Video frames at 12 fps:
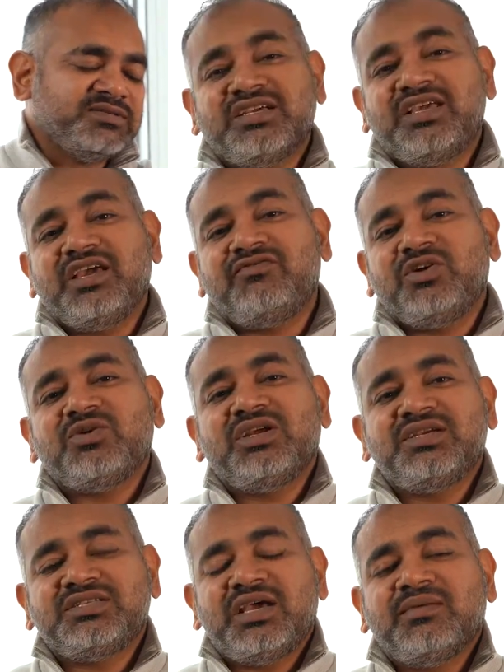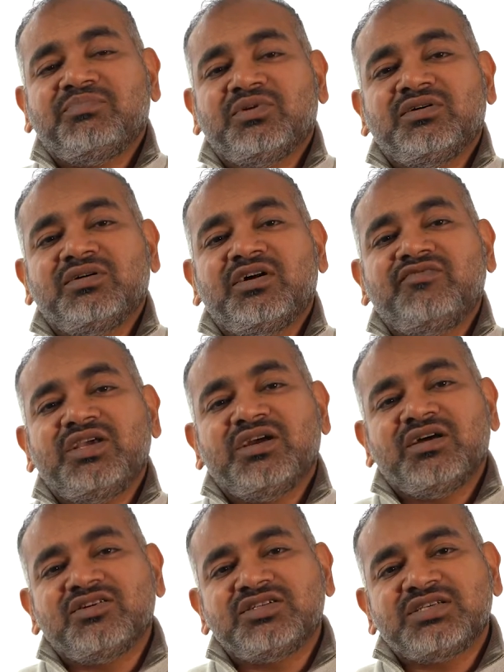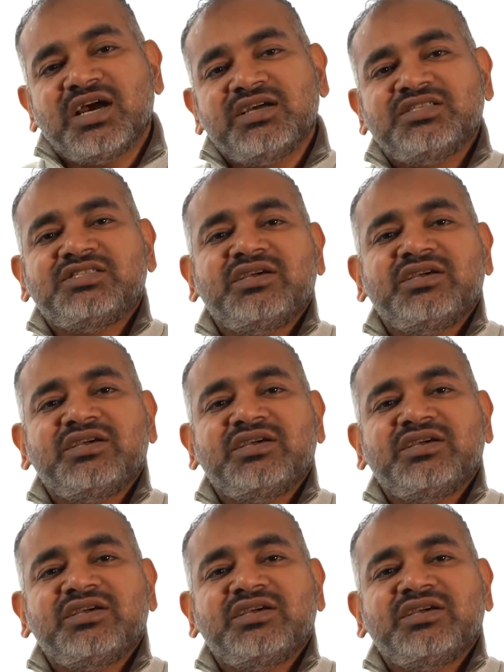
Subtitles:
give you an example of the other side's